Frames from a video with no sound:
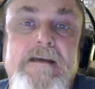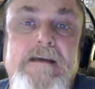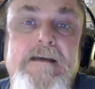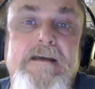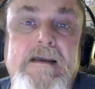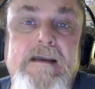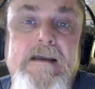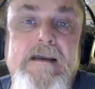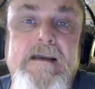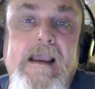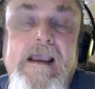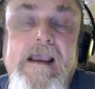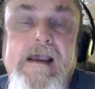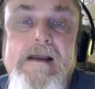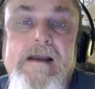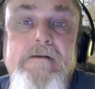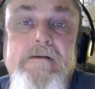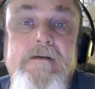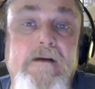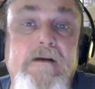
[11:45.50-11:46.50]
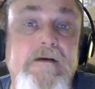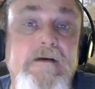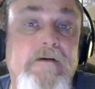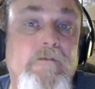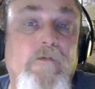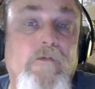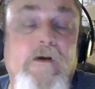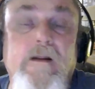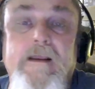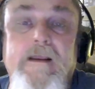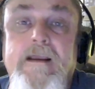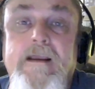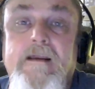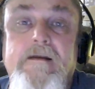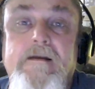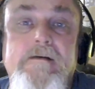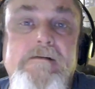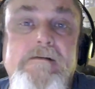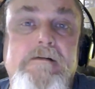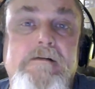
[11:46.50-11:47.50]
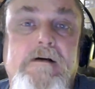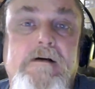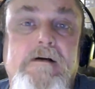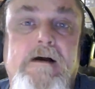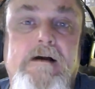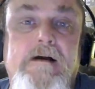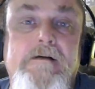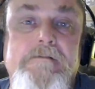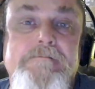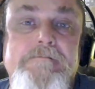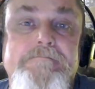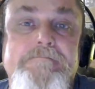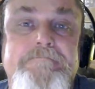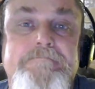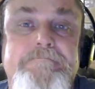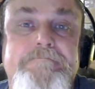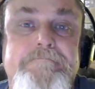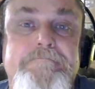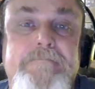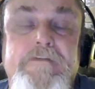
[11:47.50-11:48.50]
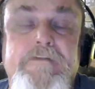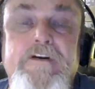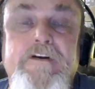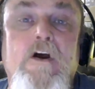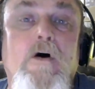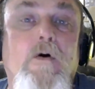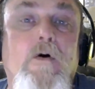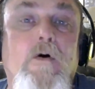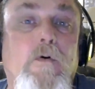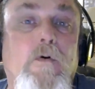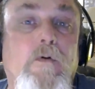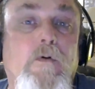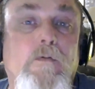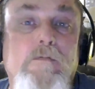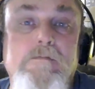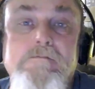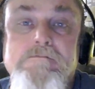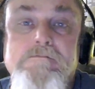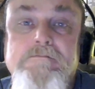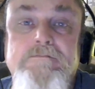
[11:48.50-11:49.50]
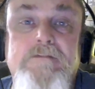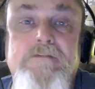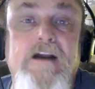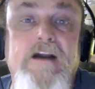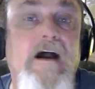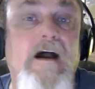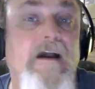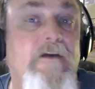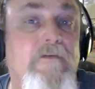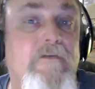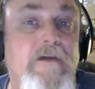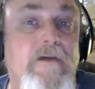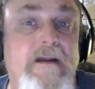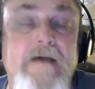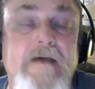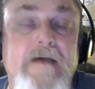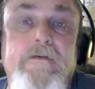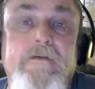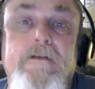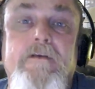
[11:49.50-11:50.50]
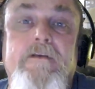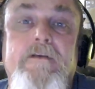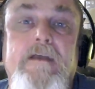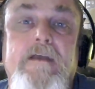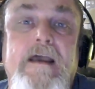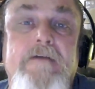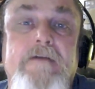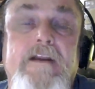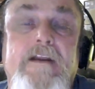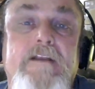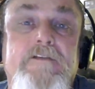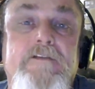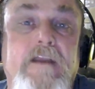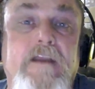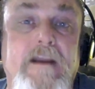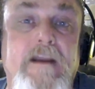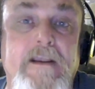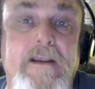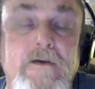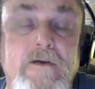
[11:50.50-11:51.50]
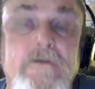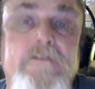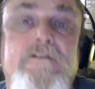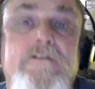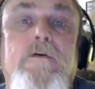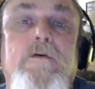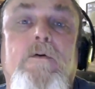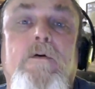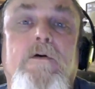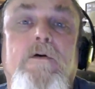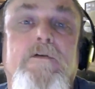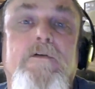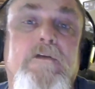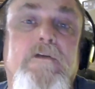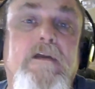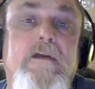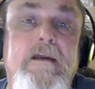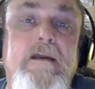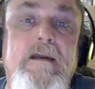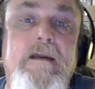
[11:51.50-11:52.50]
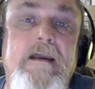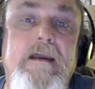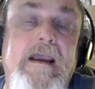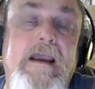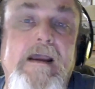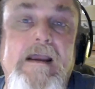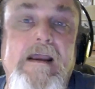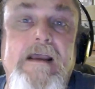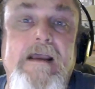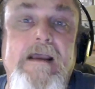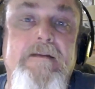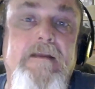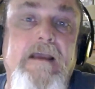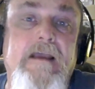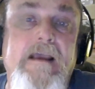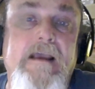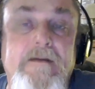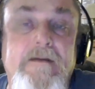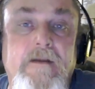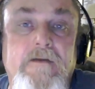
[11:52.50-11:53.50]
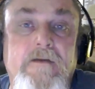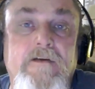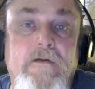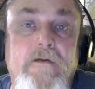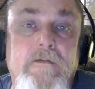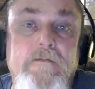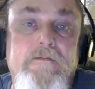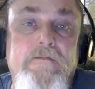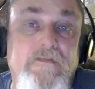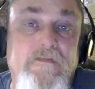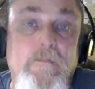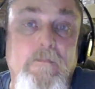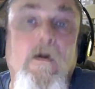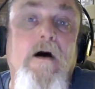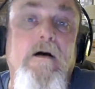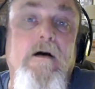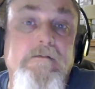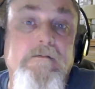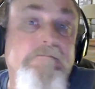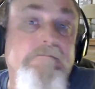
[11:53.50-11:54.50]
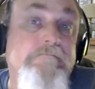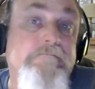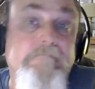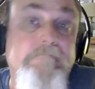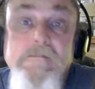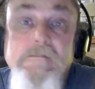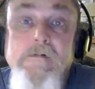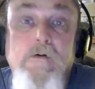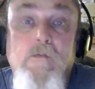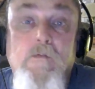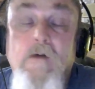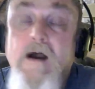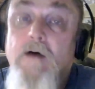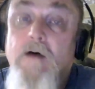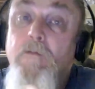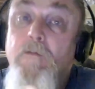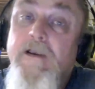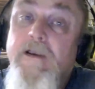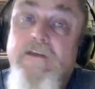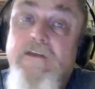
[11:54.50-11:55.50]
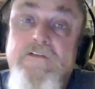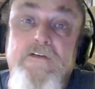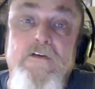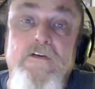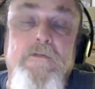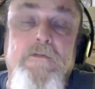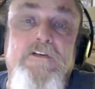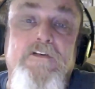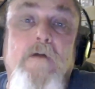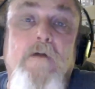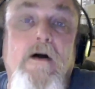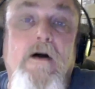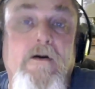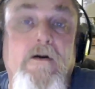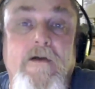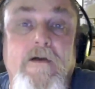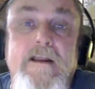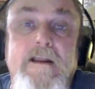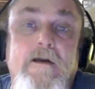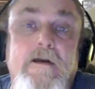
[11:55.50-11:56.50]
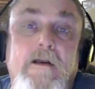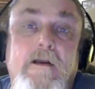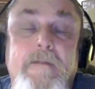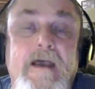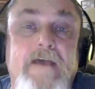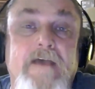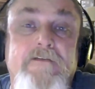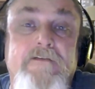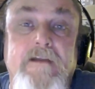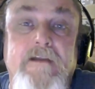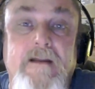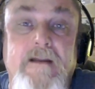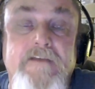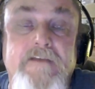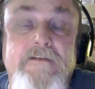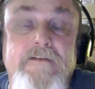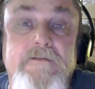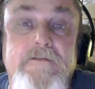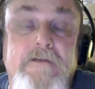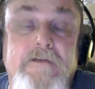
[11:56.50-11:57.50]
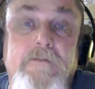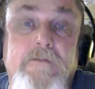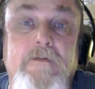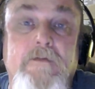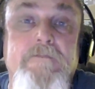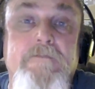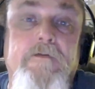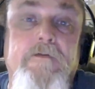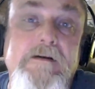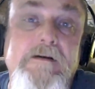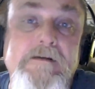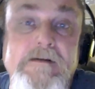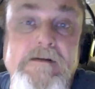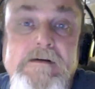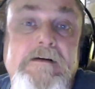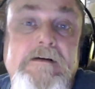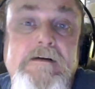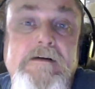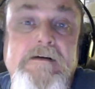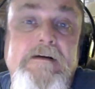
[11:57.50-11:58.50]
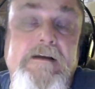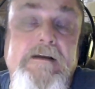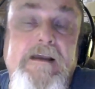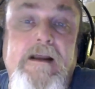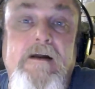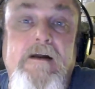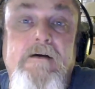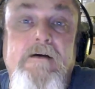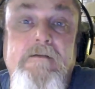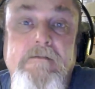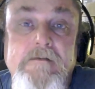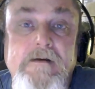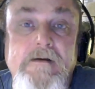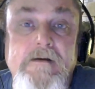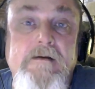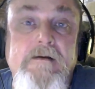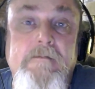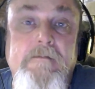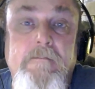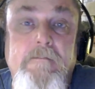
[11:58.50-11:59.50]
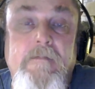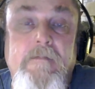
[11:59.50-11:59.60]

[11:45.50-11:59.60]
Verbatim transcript: and really uh, no concrete ev- evidence that it used tools and and, and the d- small, well, we assume a small cranial capacity unless it was a three foot, you know, uh,